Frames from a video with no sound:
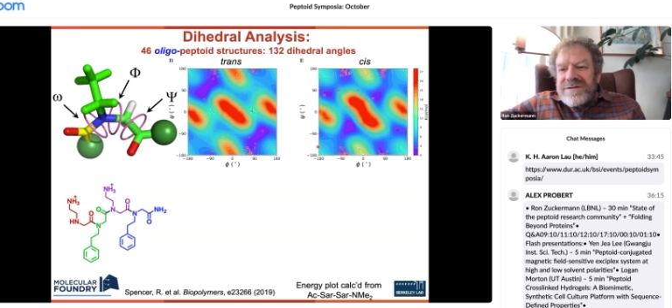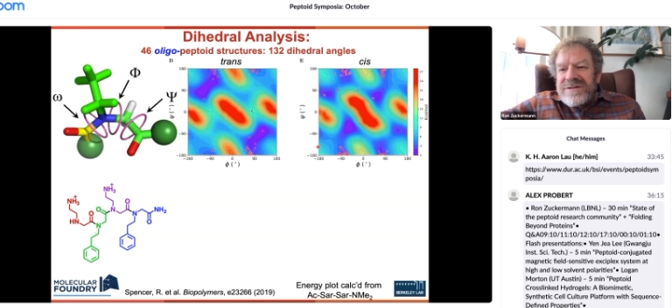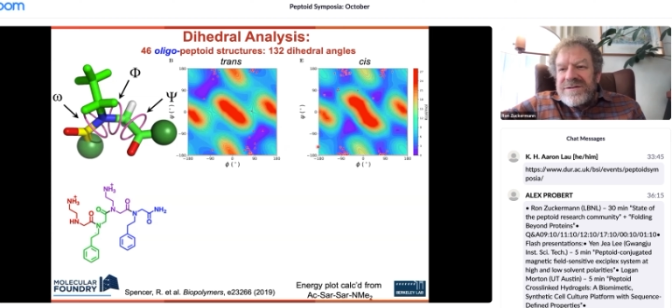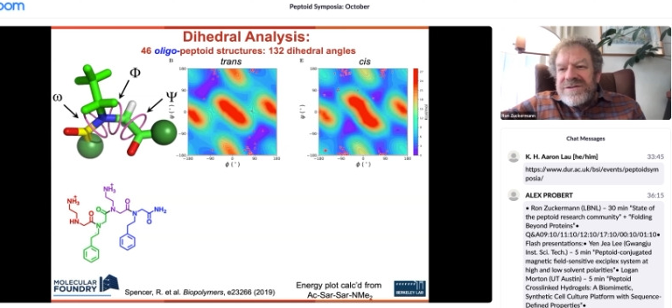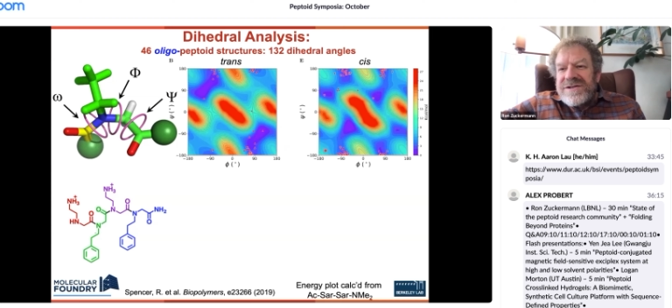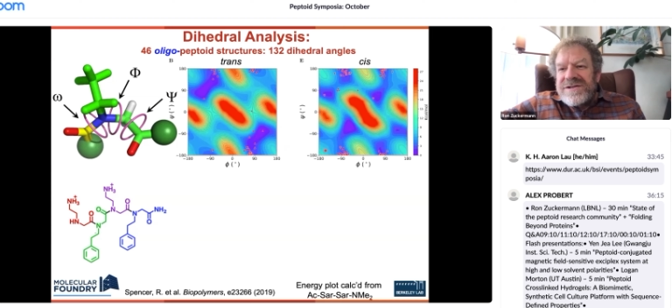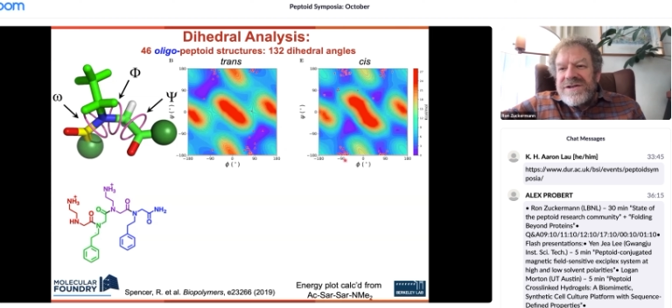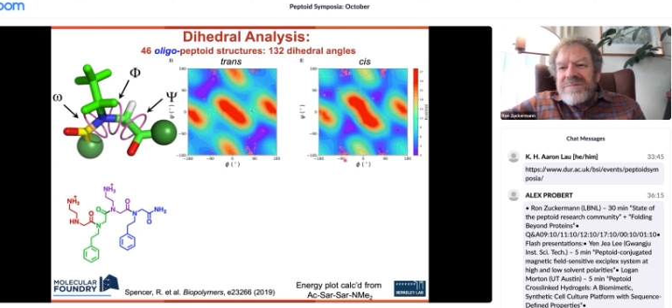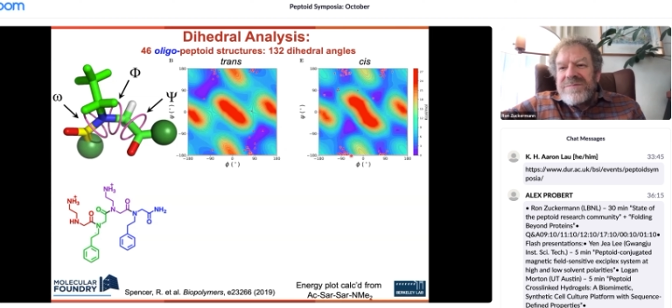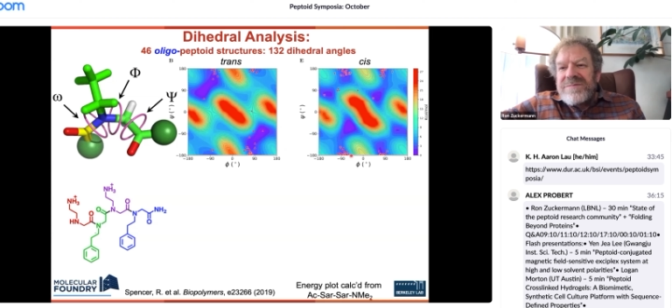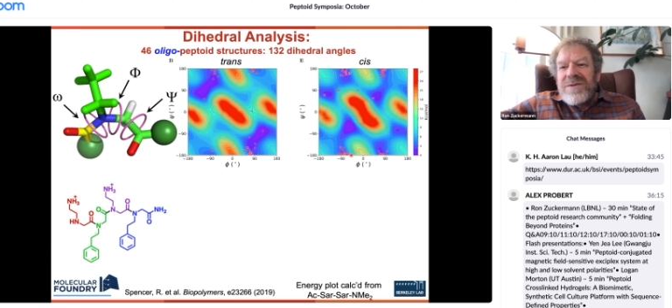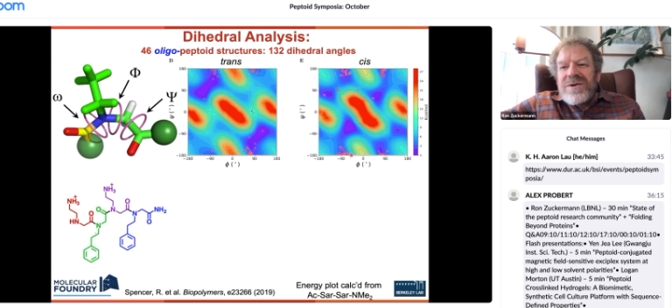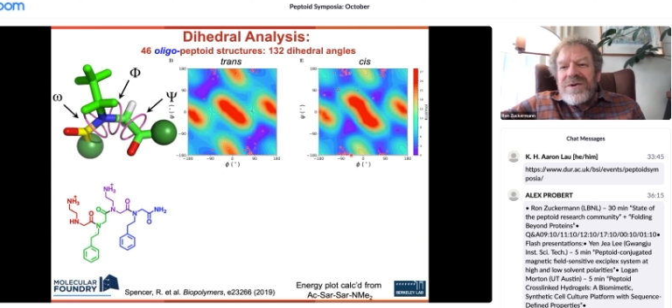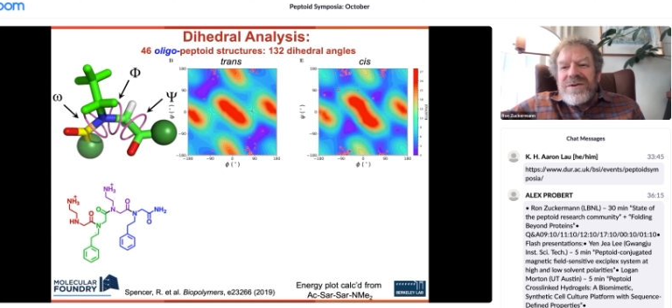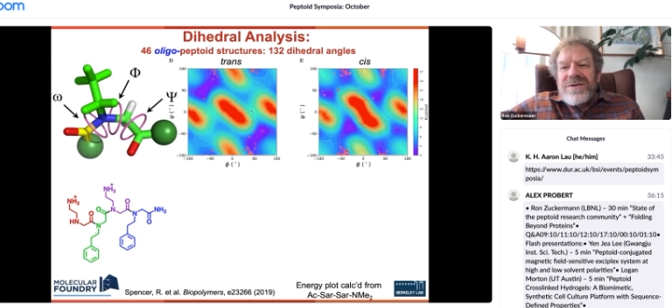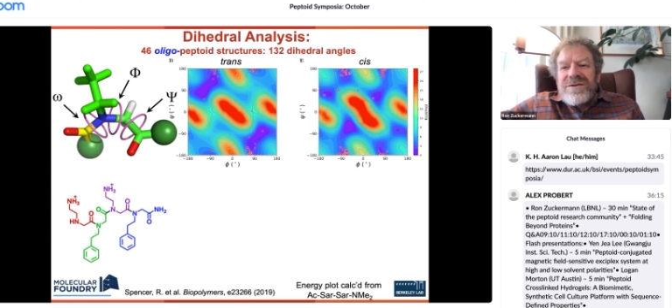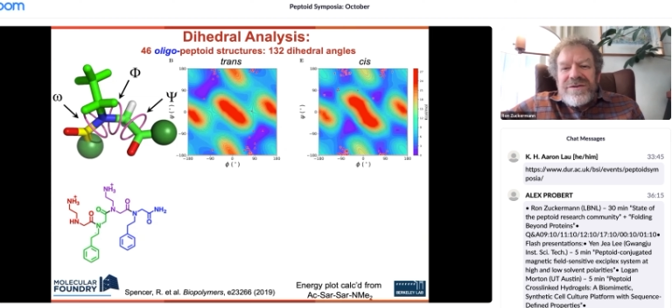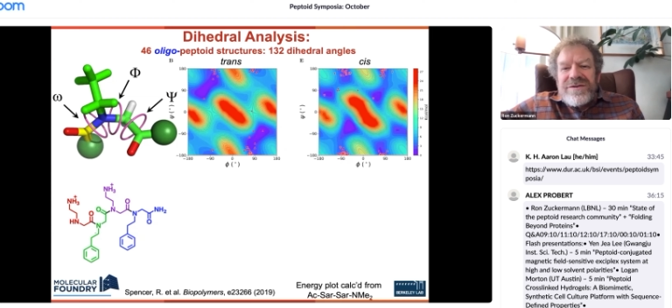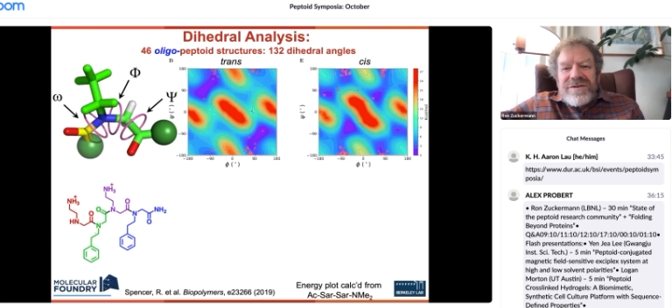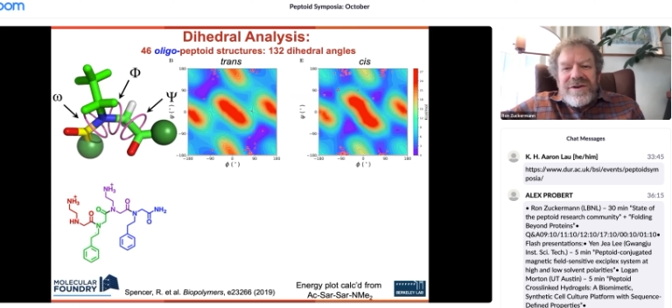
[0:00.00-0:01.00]

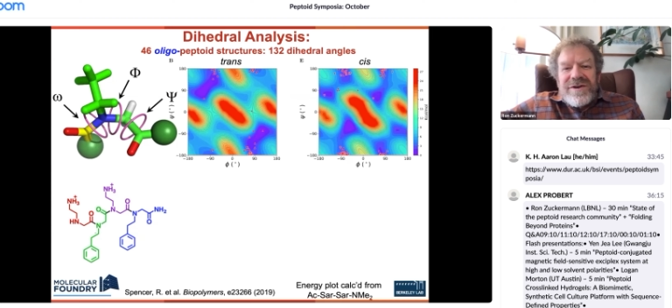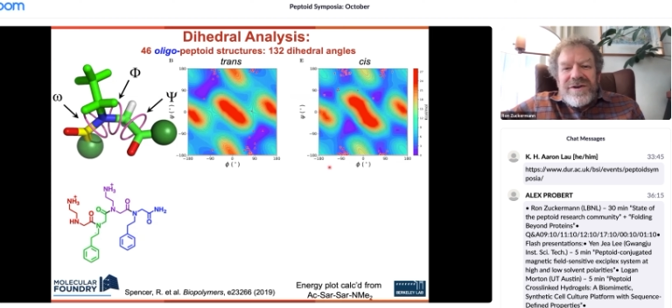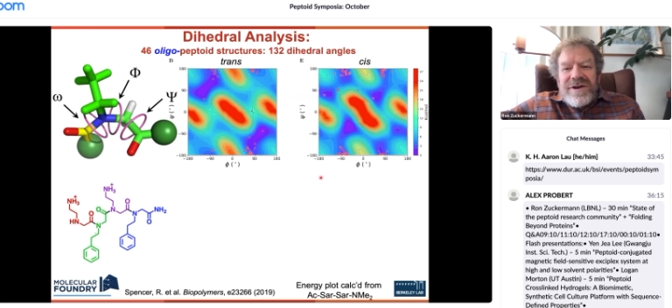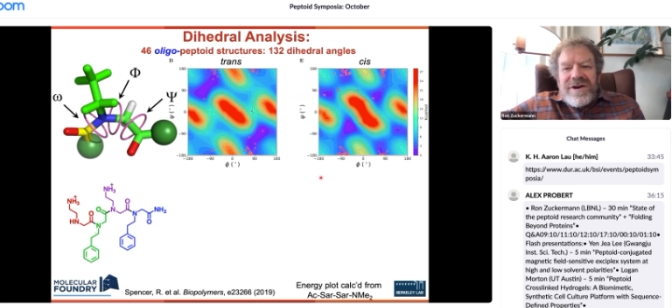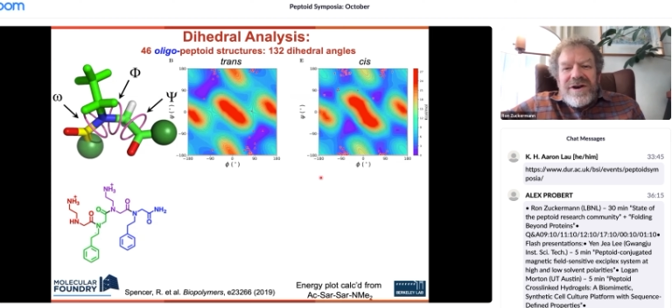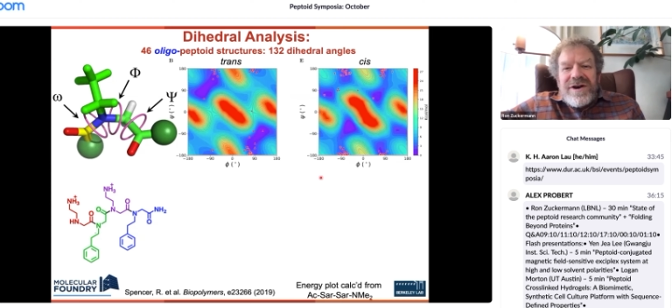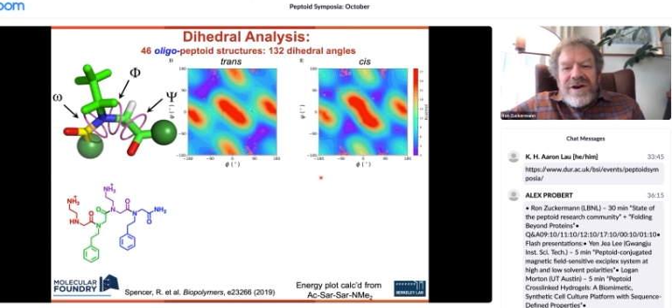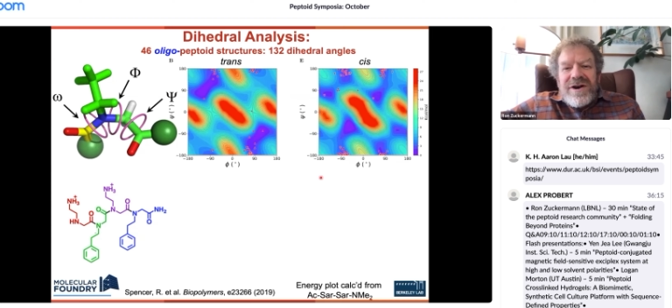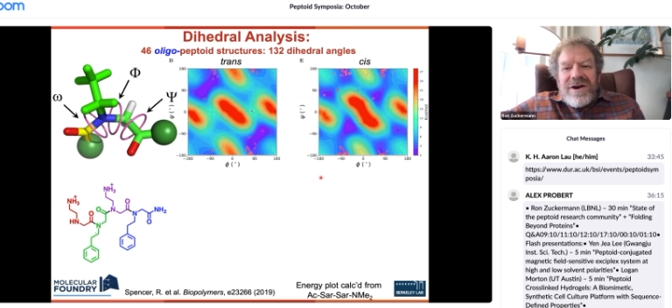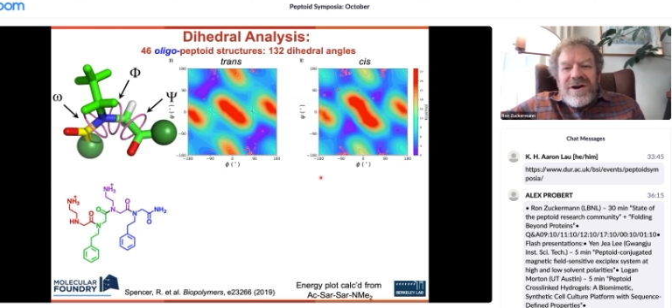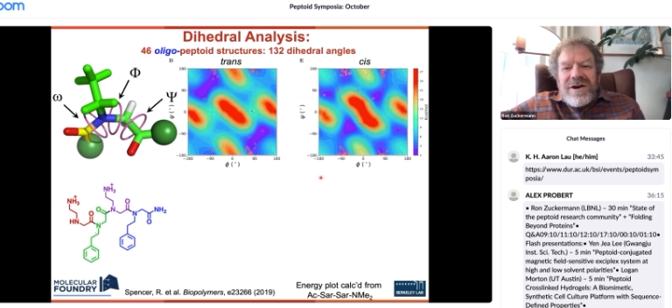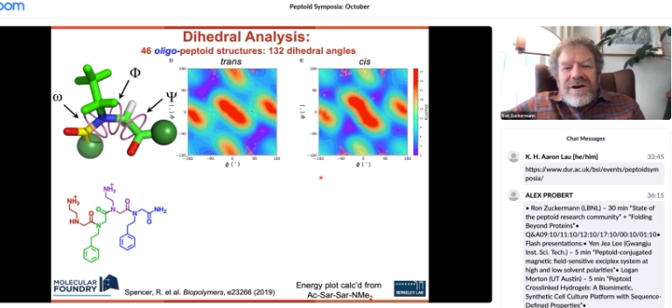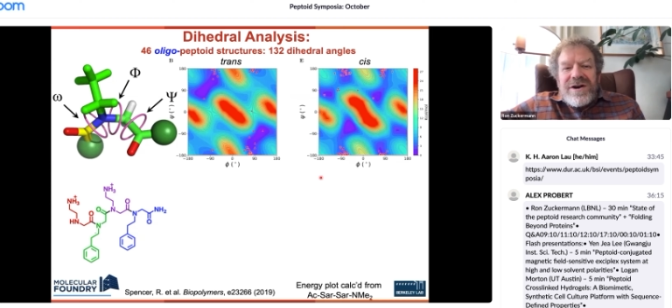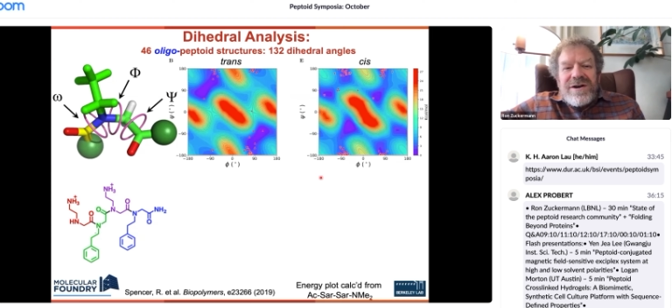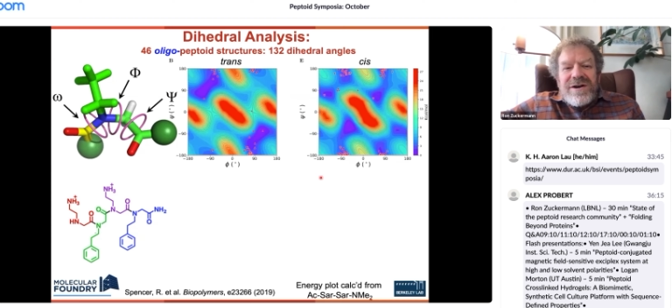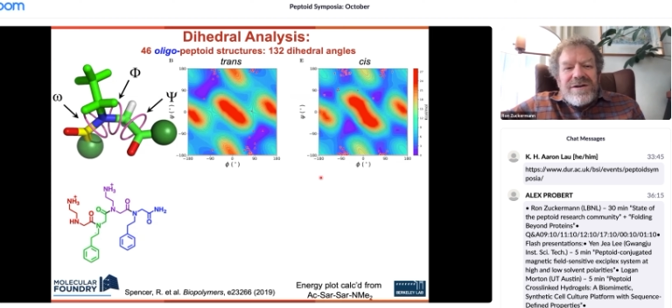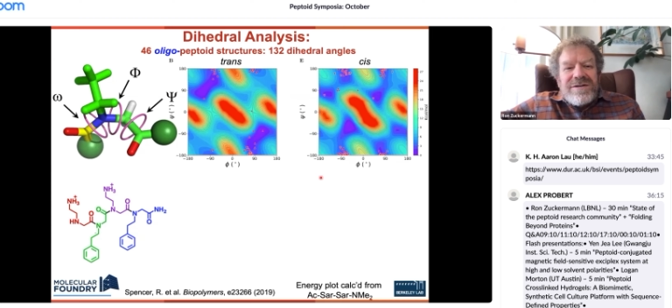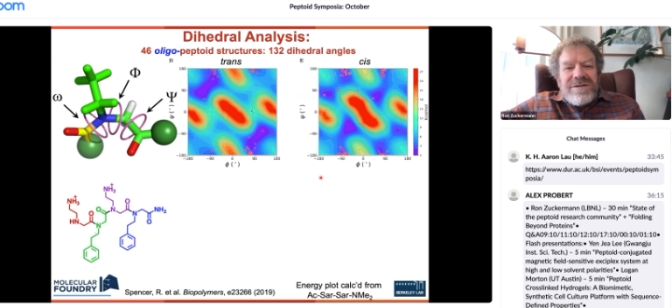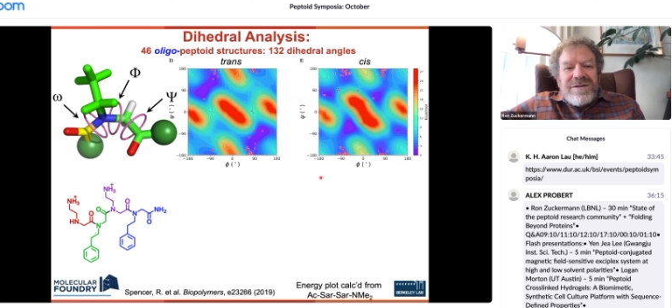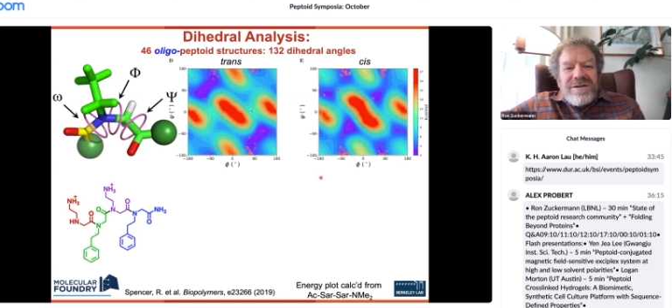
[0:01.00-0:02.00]
symbols
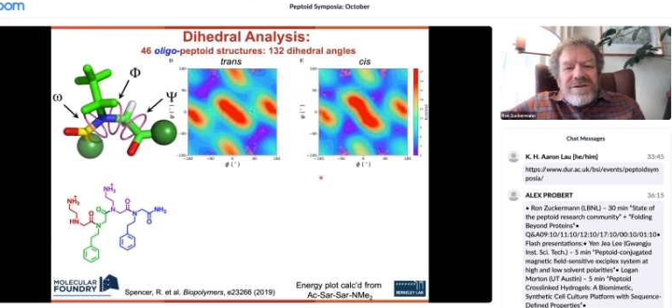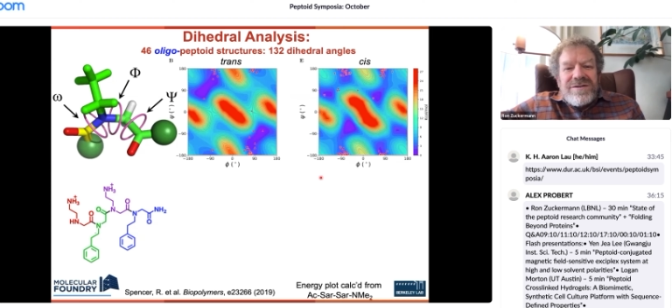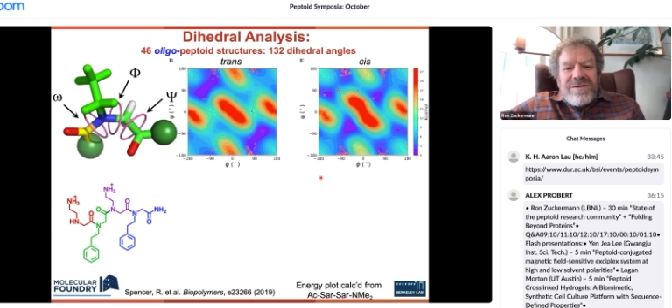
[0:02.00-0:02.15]
are